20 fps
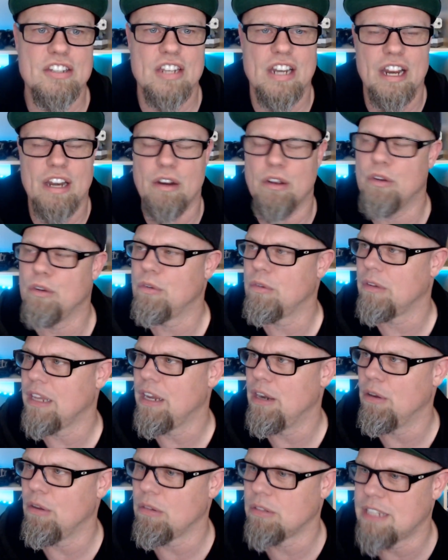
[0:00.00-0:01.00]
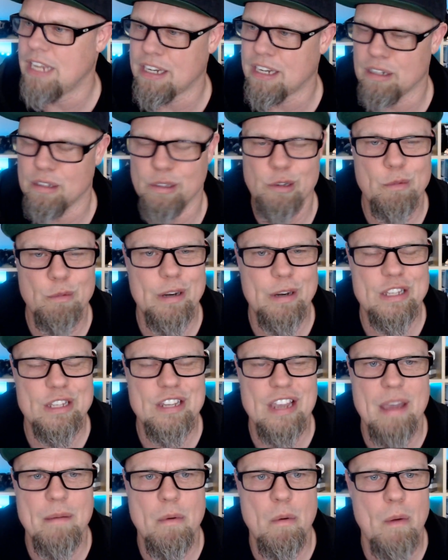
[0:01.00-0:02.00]
And I know, you know, taking a little bit of
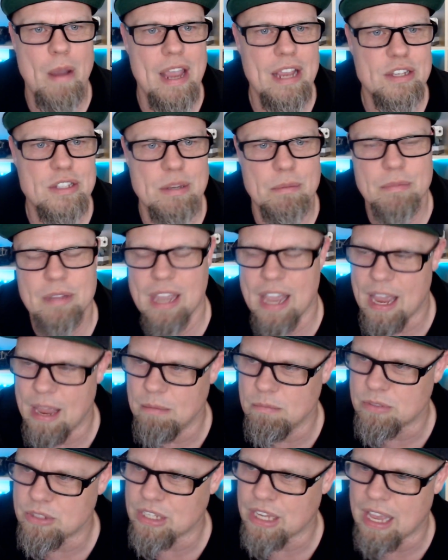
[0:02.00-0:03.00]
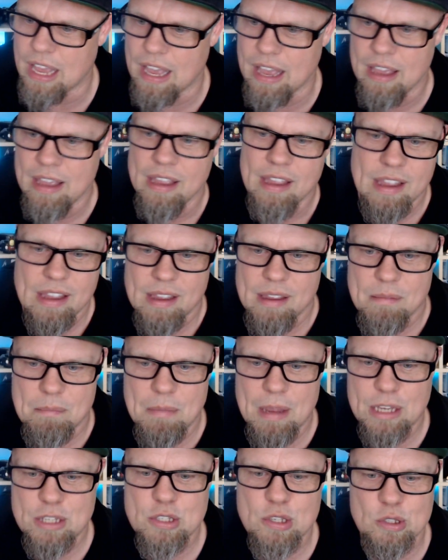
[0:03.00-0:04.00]
time away sometimes
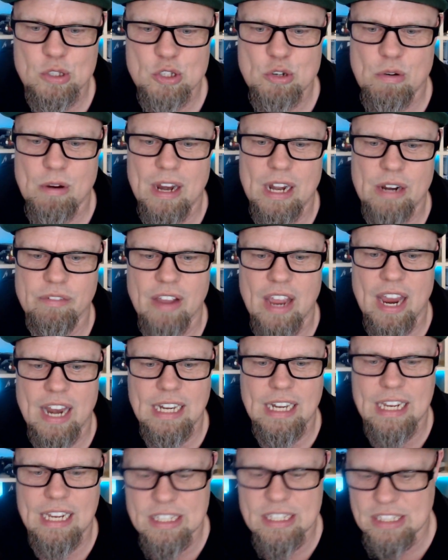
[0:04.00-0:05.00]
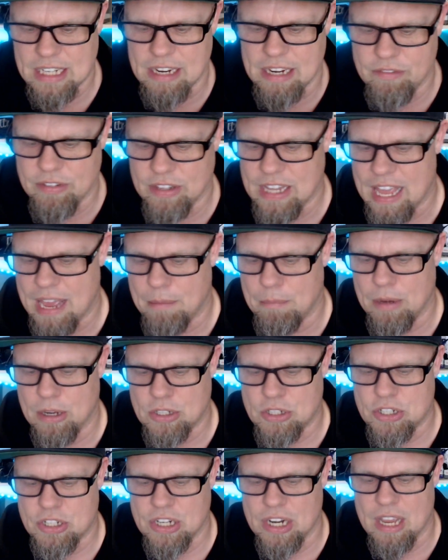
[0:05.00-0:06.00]
makes those creative ideas even that
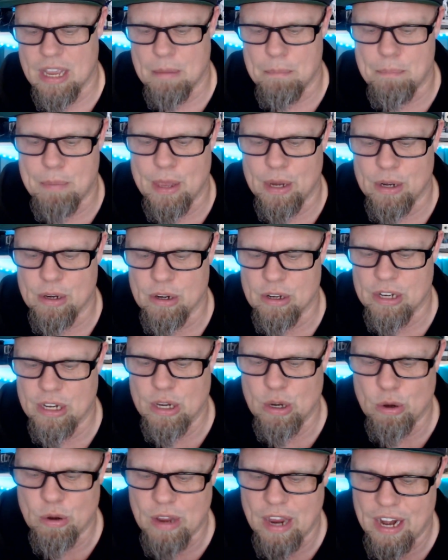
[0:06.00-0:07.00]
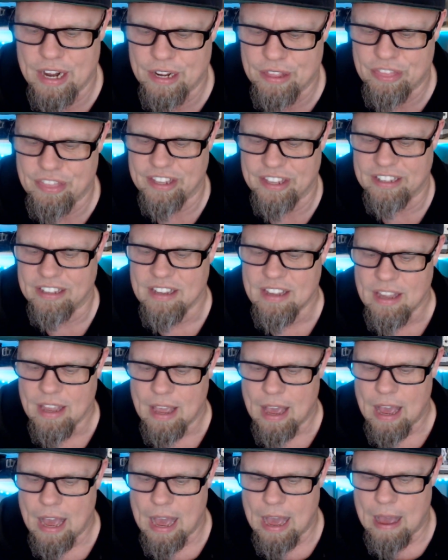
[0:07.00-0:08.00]
much better, you know, kind of thing.
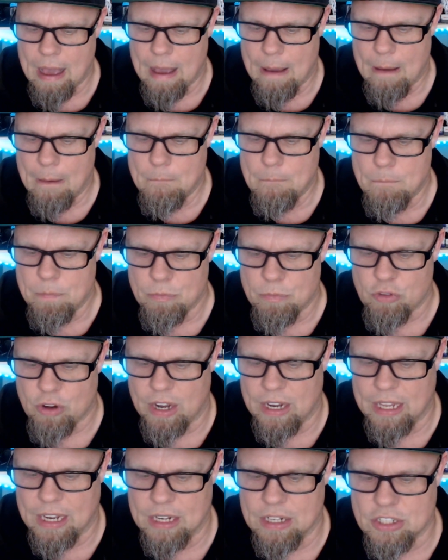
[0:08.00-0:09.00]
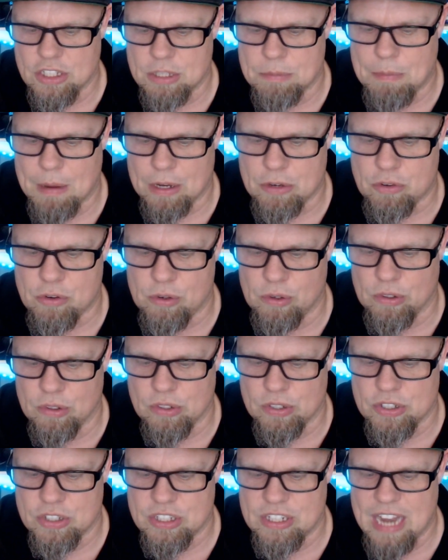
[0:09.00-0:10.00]
Try to get a spectral
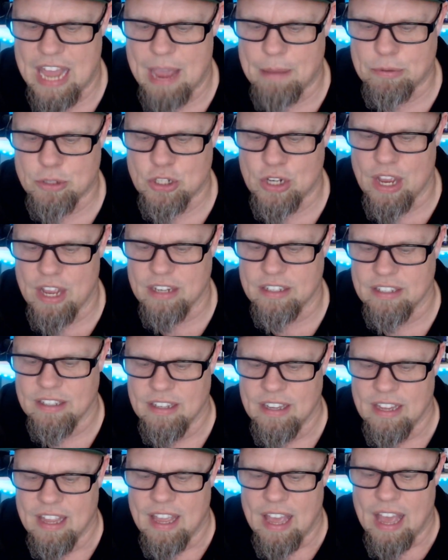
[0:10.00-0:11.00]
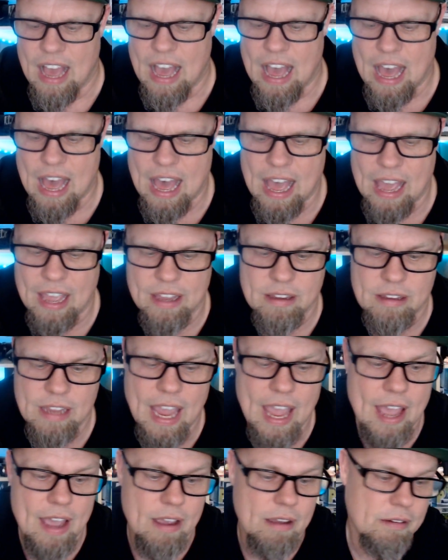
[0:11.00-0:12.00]
snapshot.
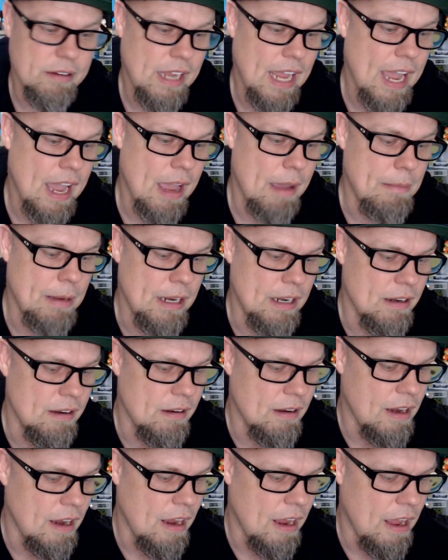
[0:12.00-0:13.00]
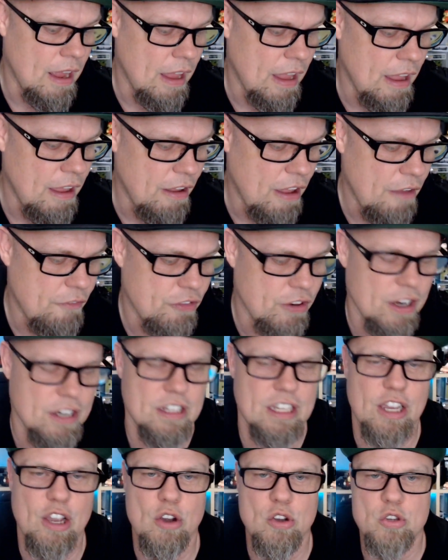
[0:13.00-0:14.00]
Yeah. I mean, if we got
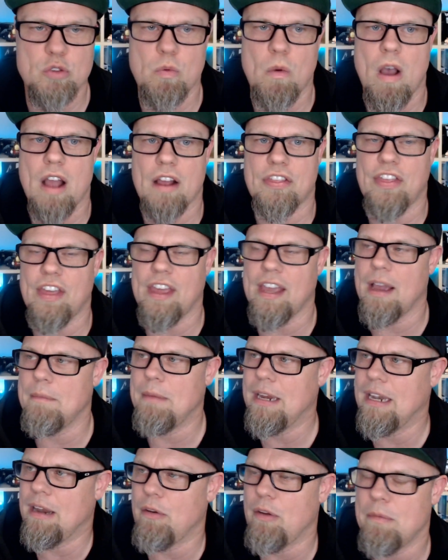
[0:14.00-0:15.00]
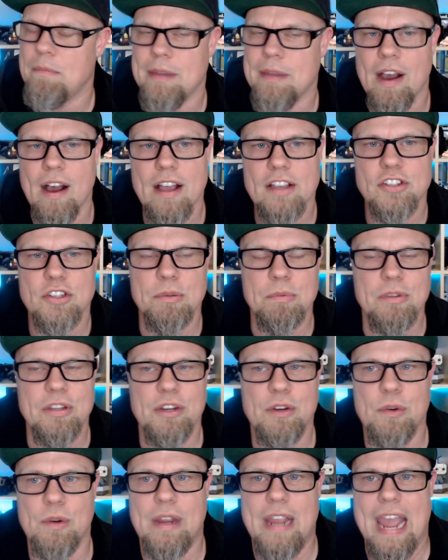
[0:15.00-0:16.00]
the ghost walk thing, I mean, it would be awesome
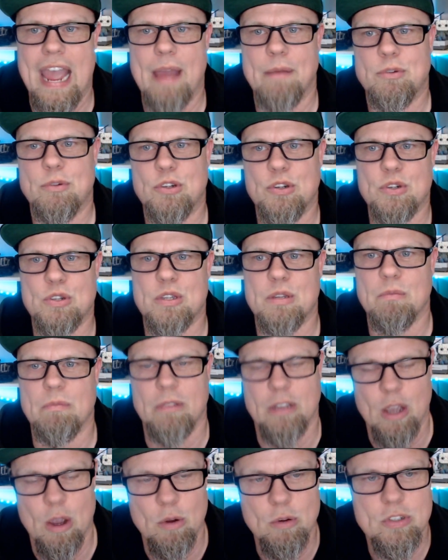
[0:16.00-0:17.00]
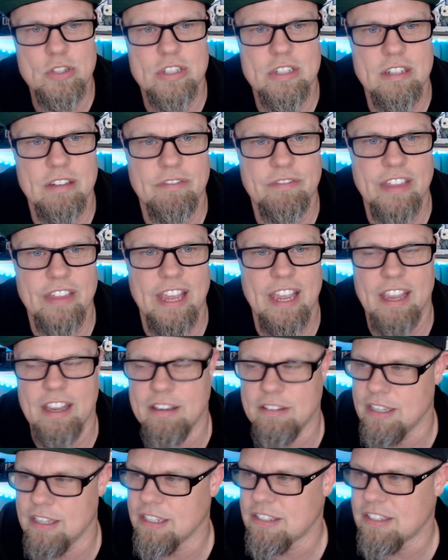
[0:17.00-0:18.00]
to capture some ghosts if they
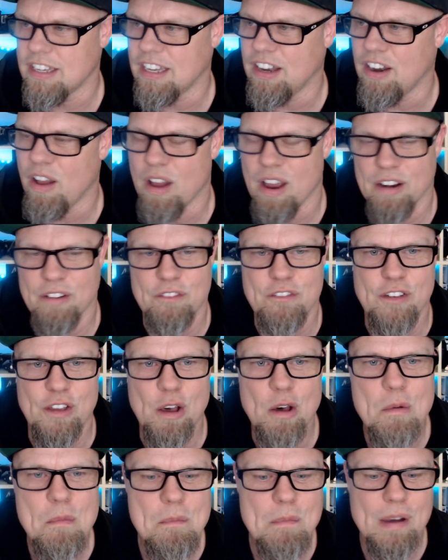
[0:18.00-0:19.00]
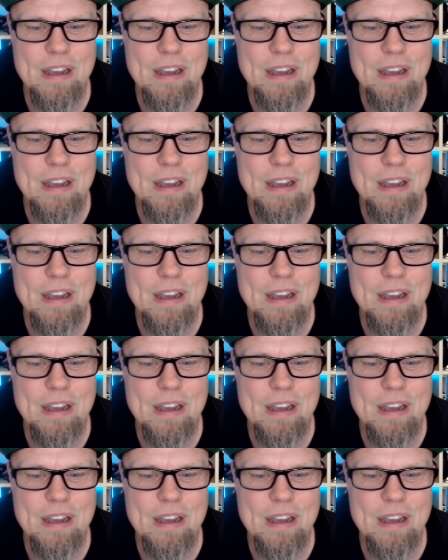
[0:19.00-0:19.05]
existed on film.